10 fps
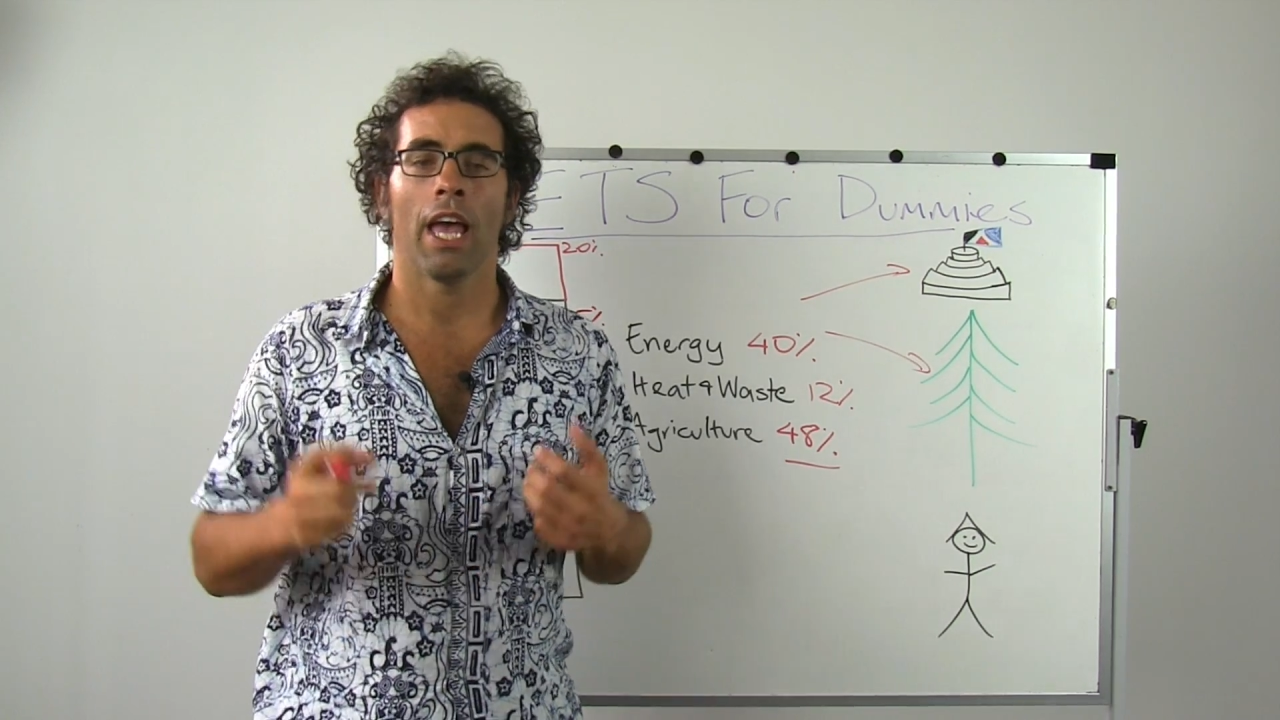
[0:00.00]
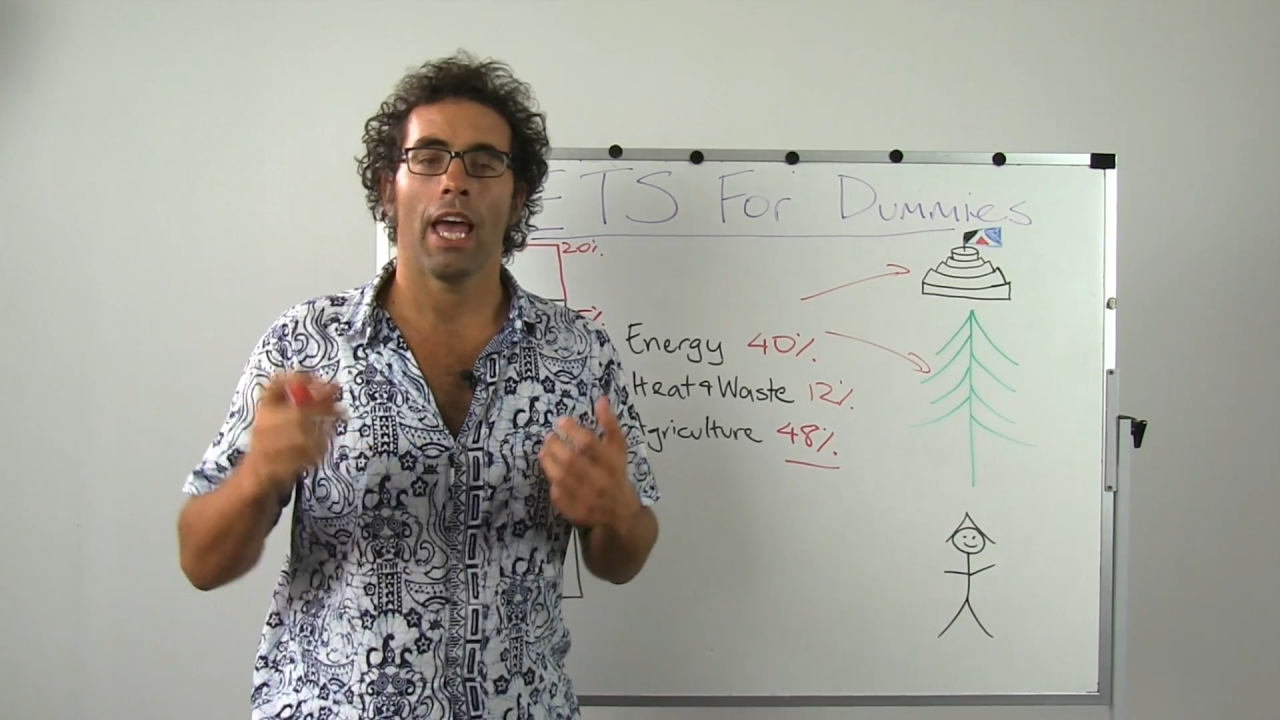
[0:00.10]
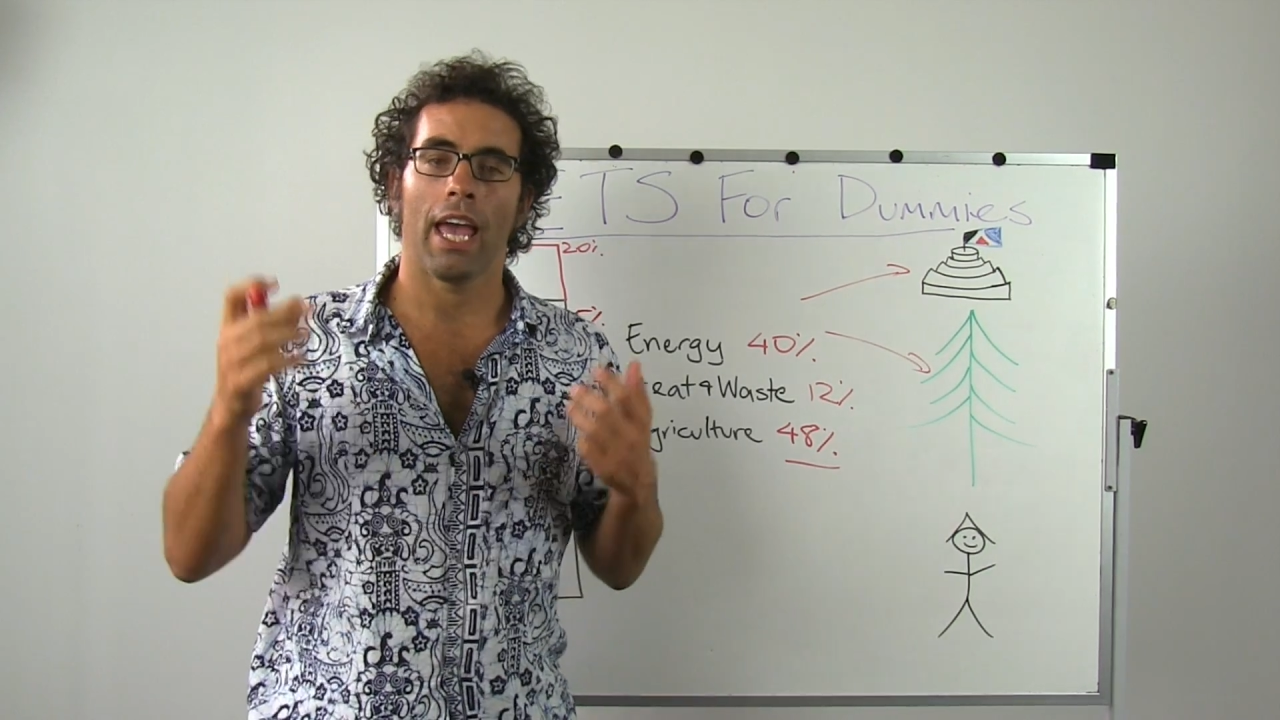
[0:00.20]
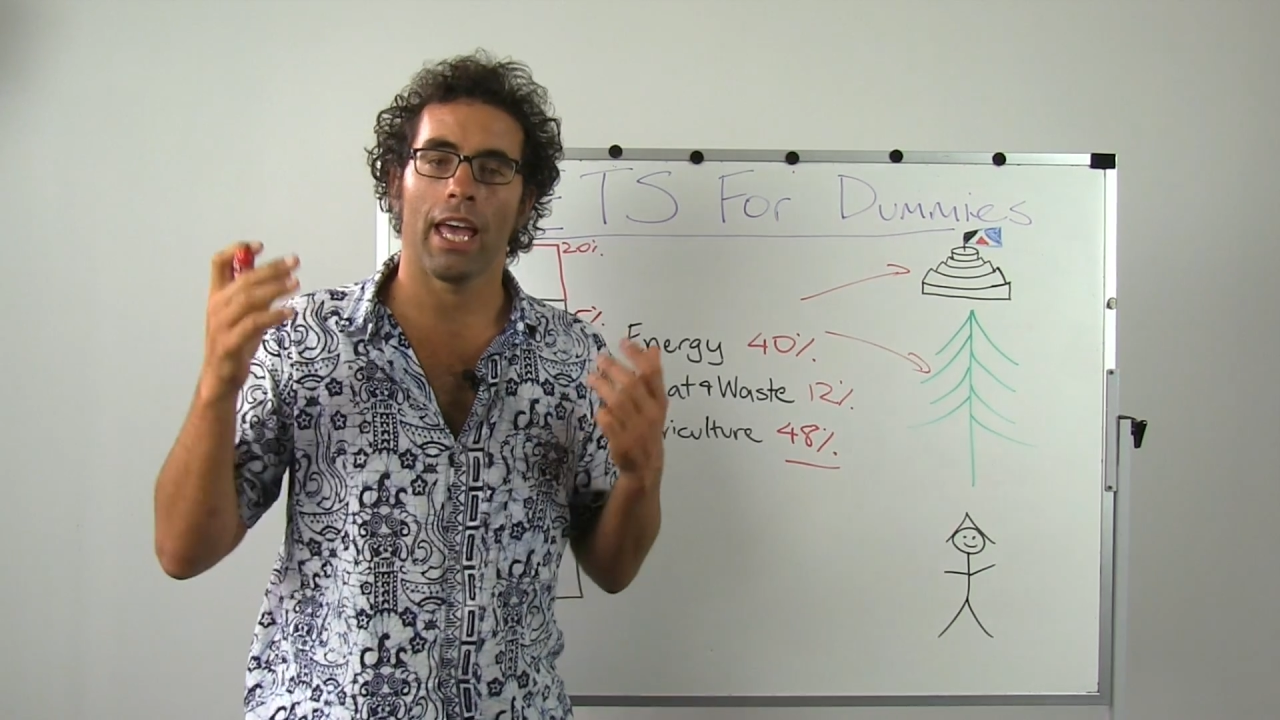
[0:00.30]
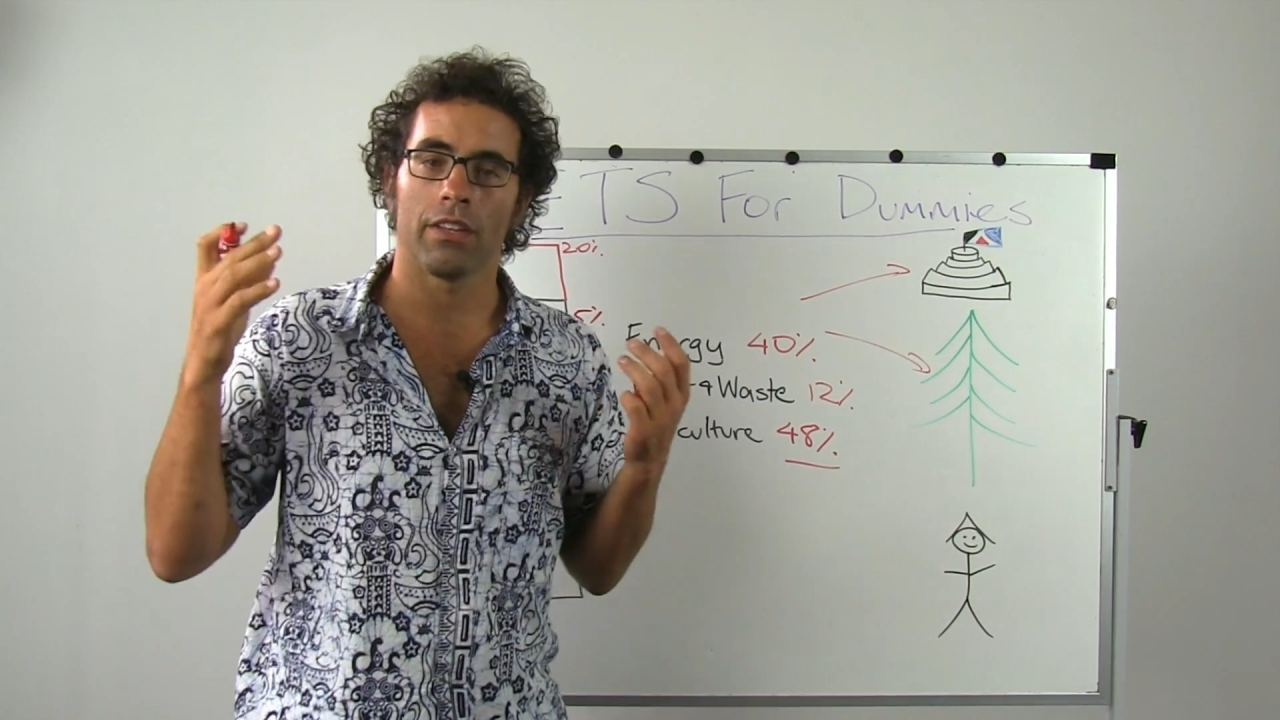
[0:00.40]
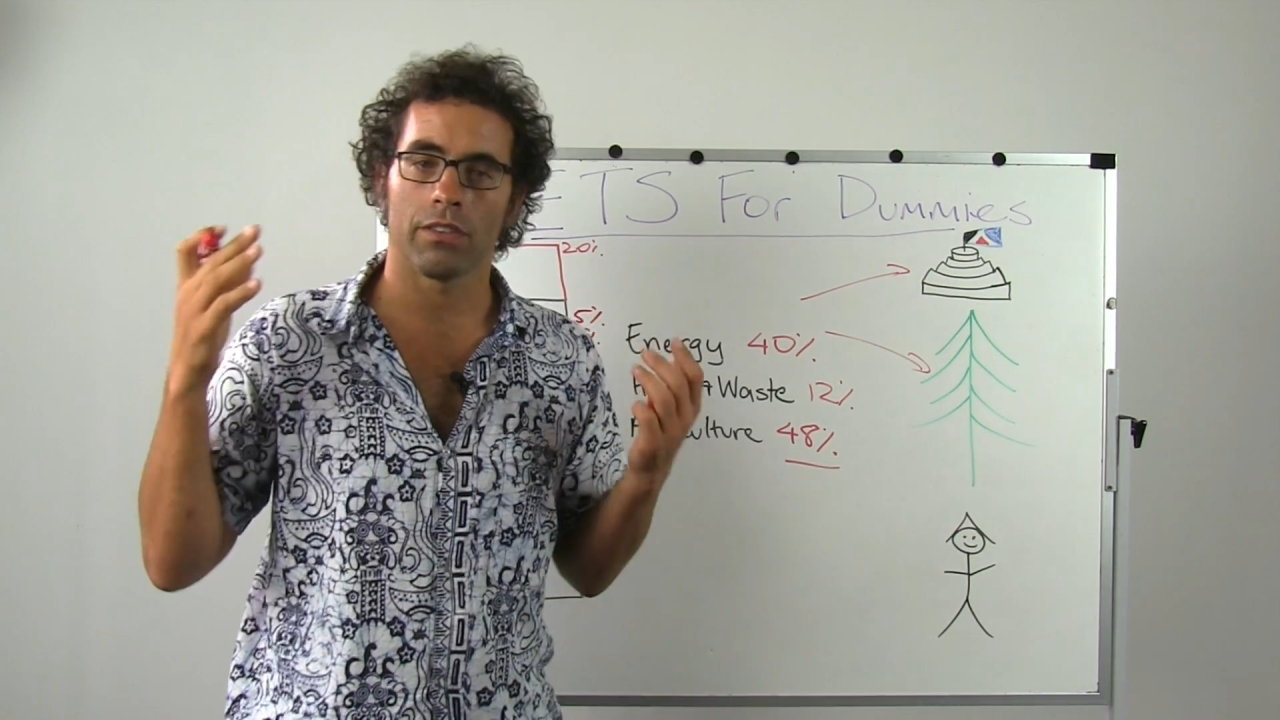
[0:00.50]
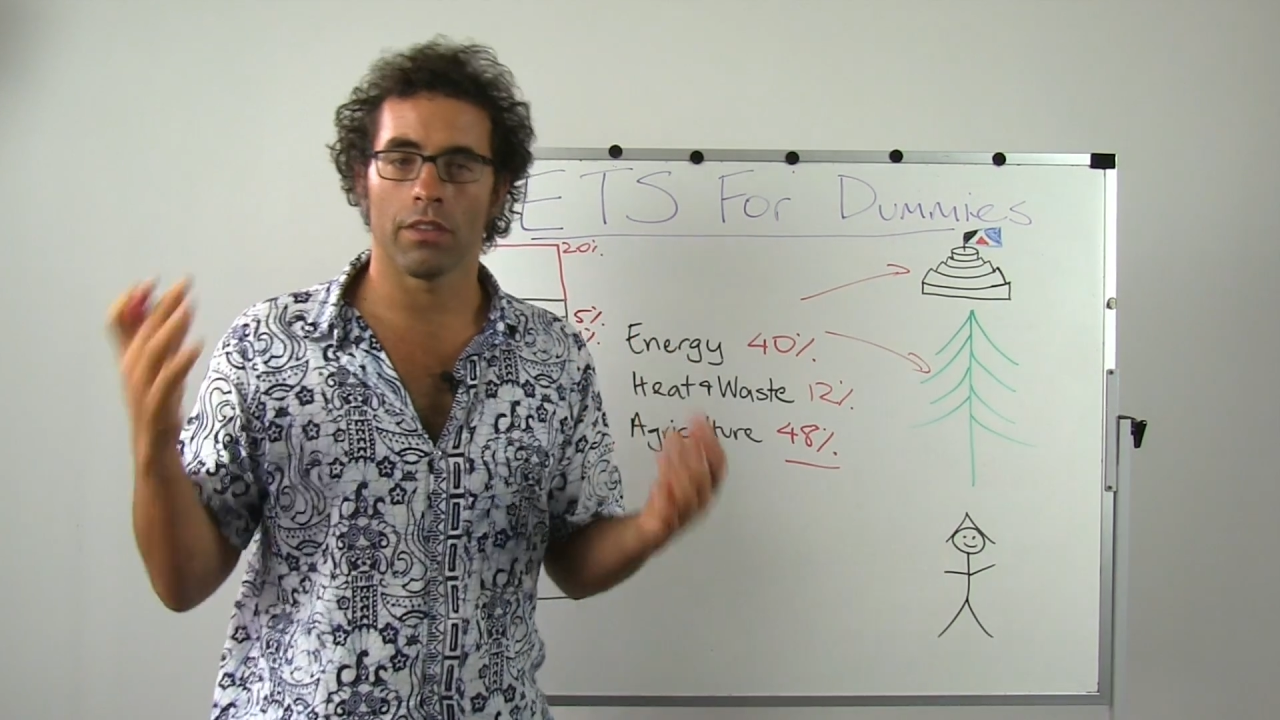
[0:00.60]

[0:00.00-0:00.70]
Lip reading: and